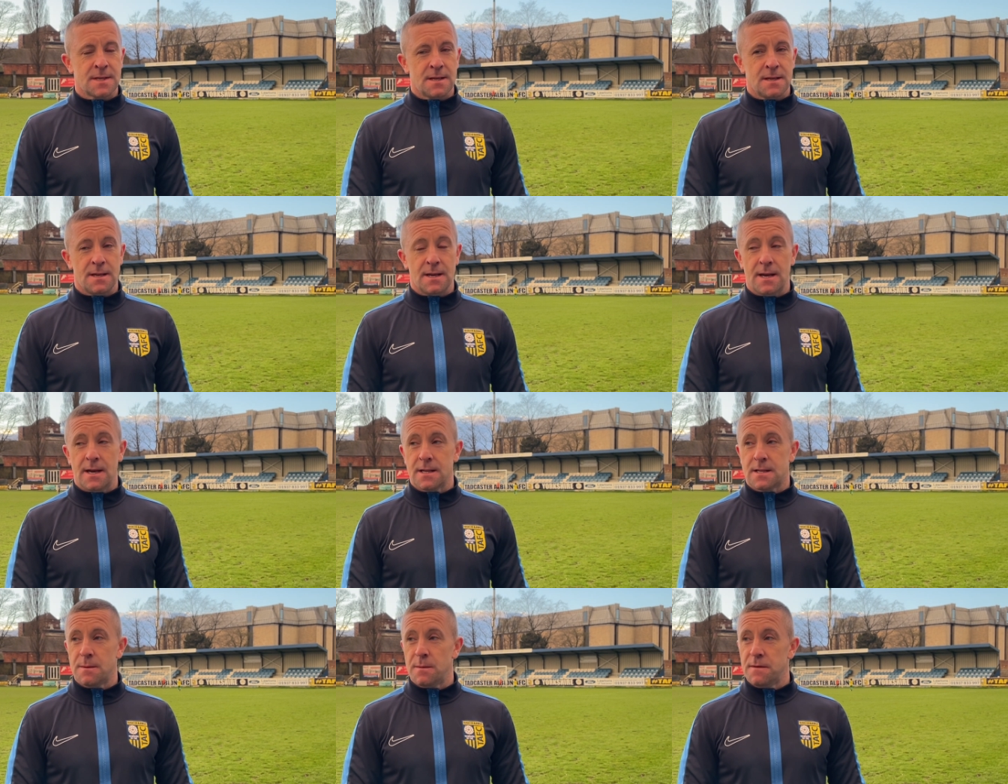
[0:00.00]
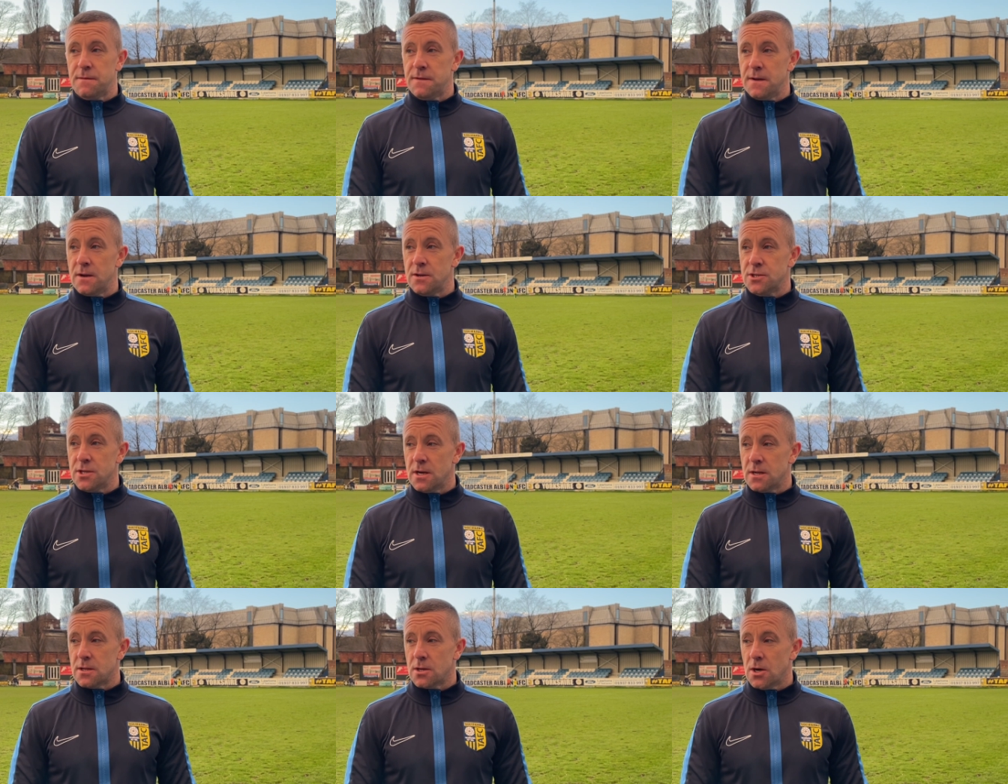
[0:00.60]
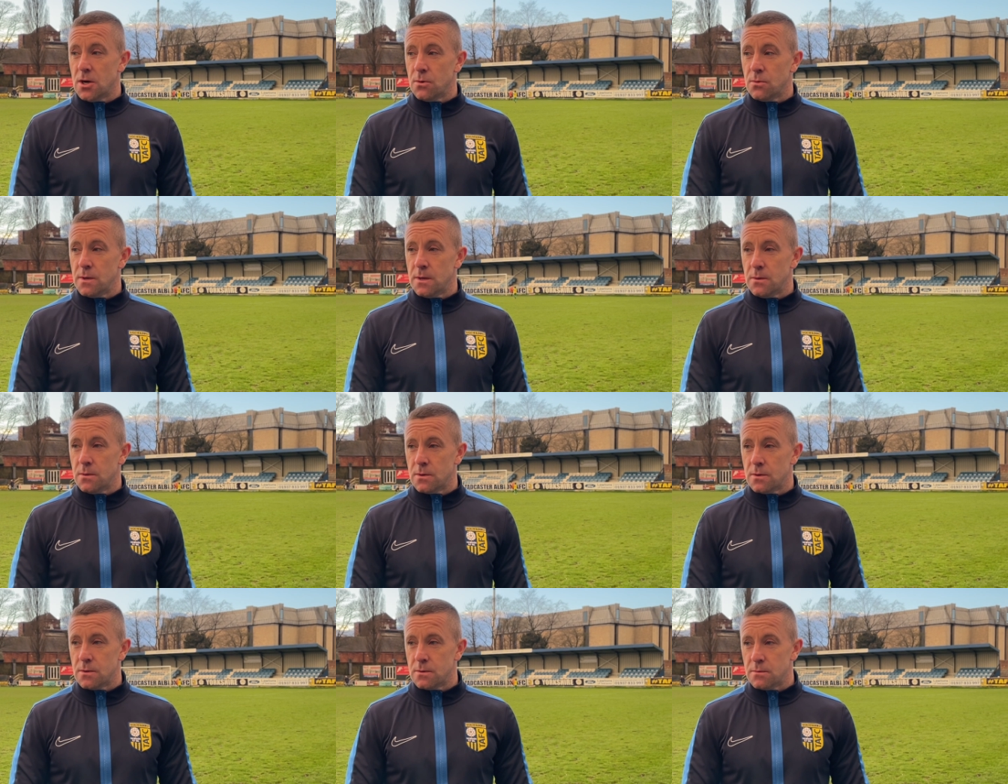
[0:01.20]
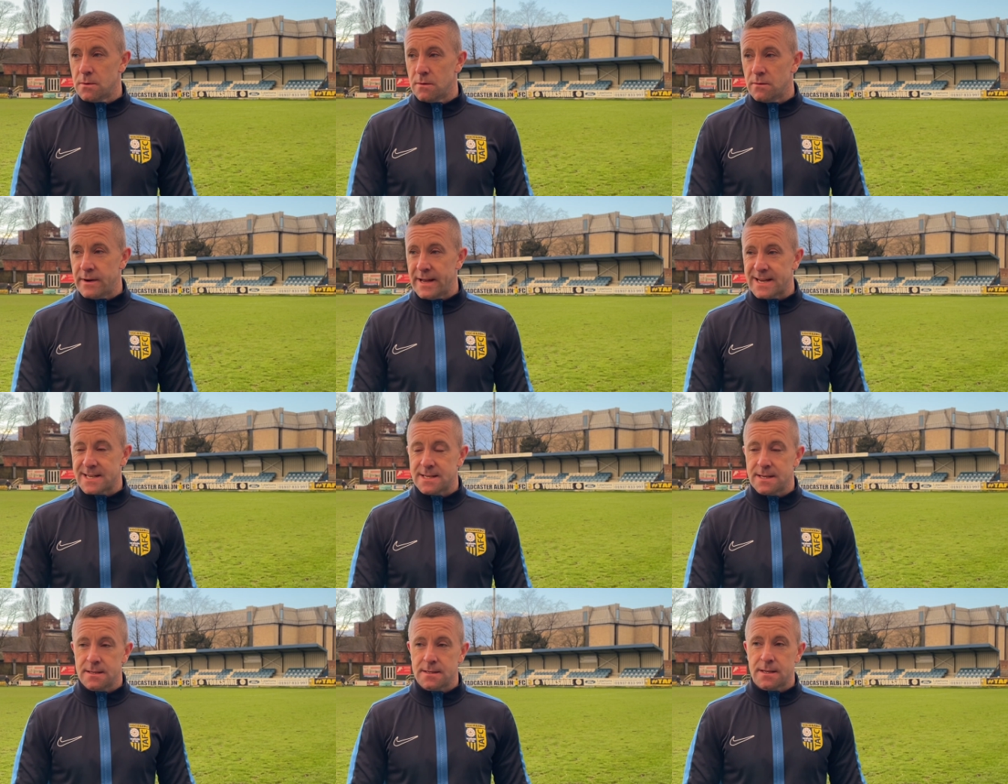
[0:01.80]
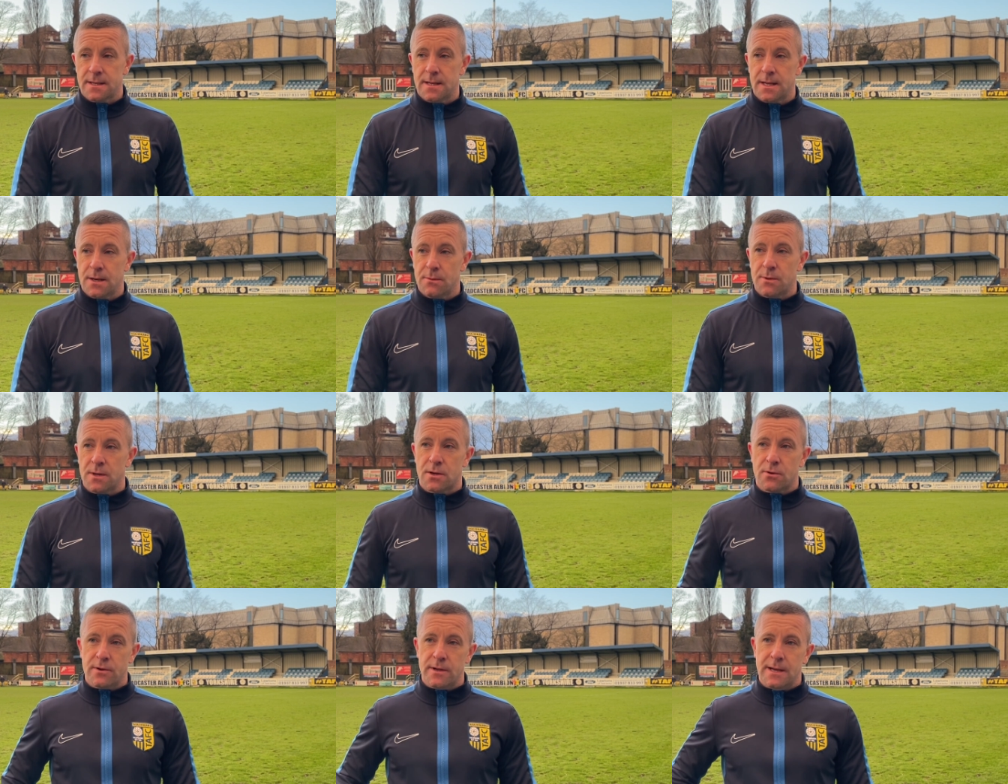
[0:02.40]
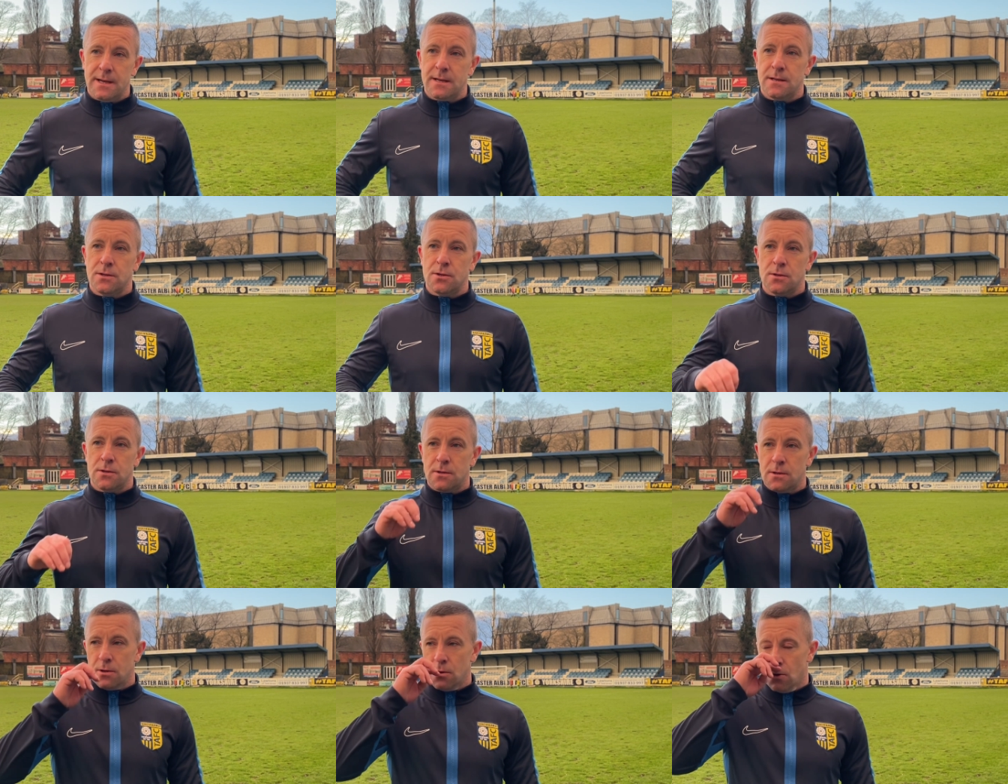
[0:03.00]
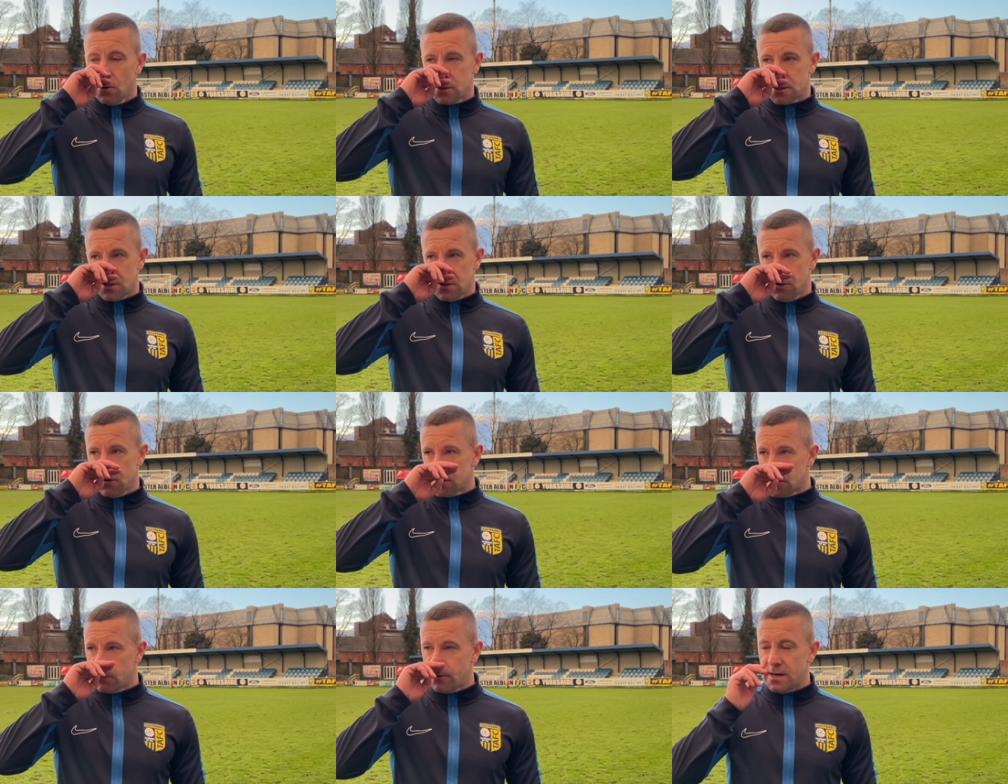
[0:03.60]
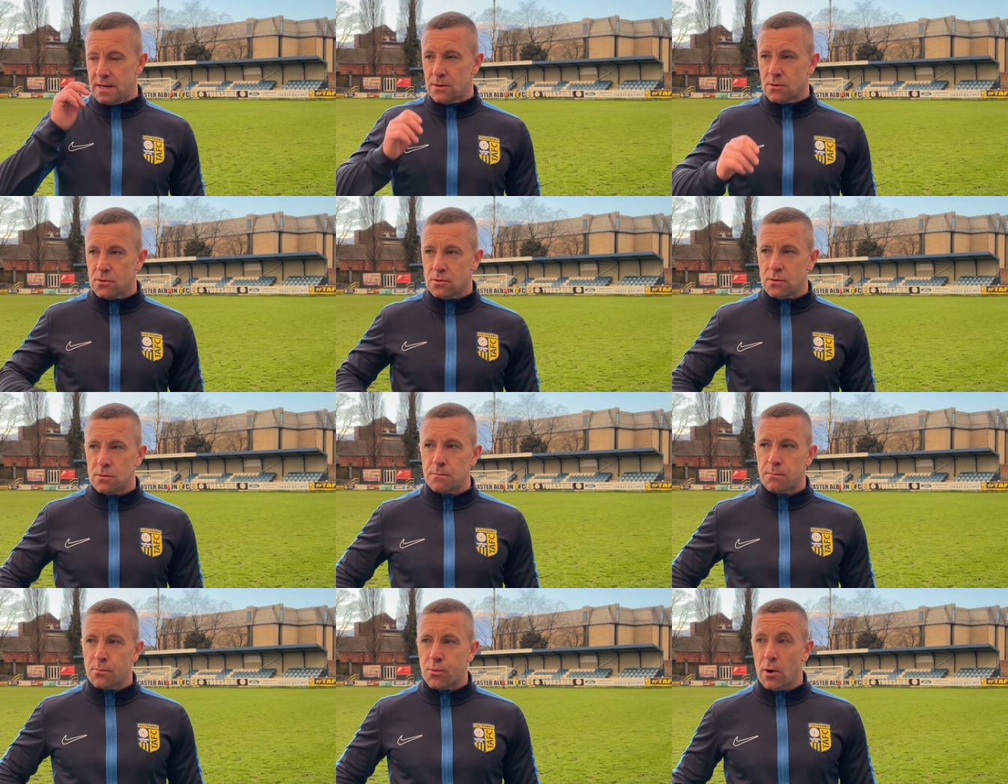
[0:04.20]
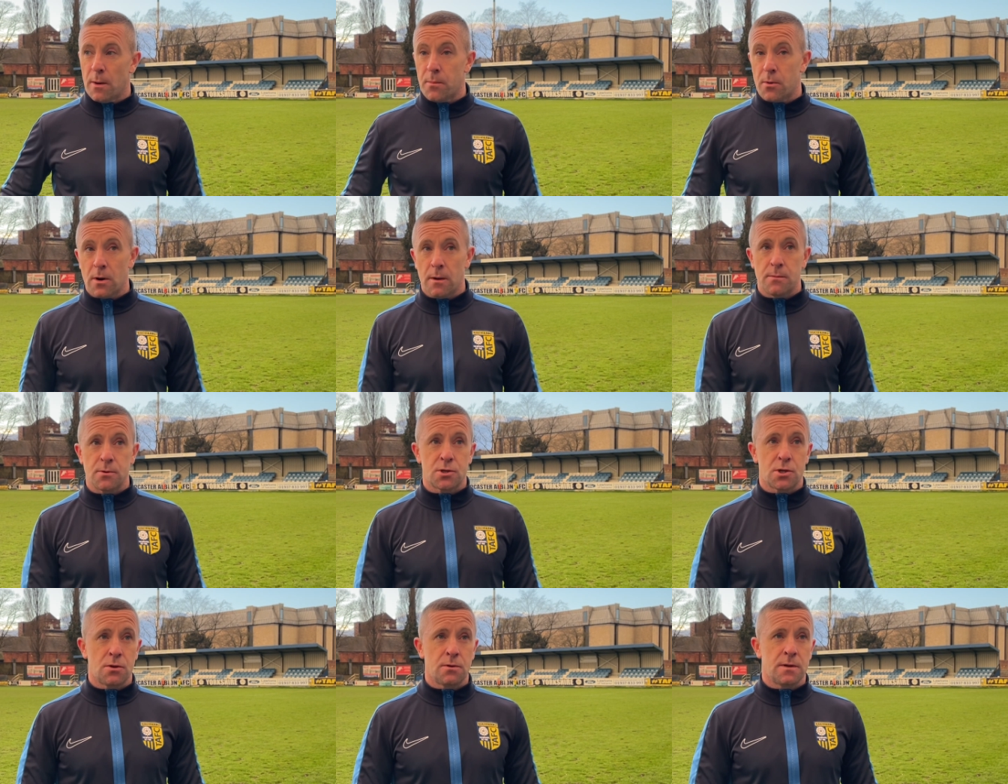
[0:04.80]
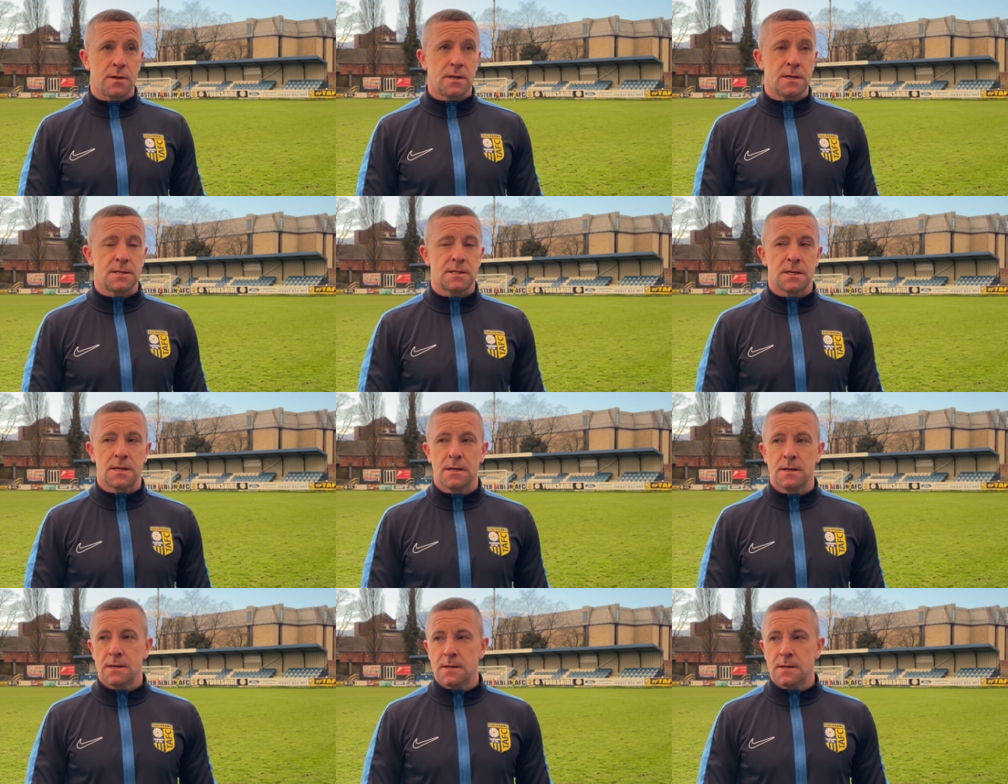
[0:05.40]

Yeah, to be fair, Jay, I thought we were excellent today. We created loads and loads of really good, proper opportunities.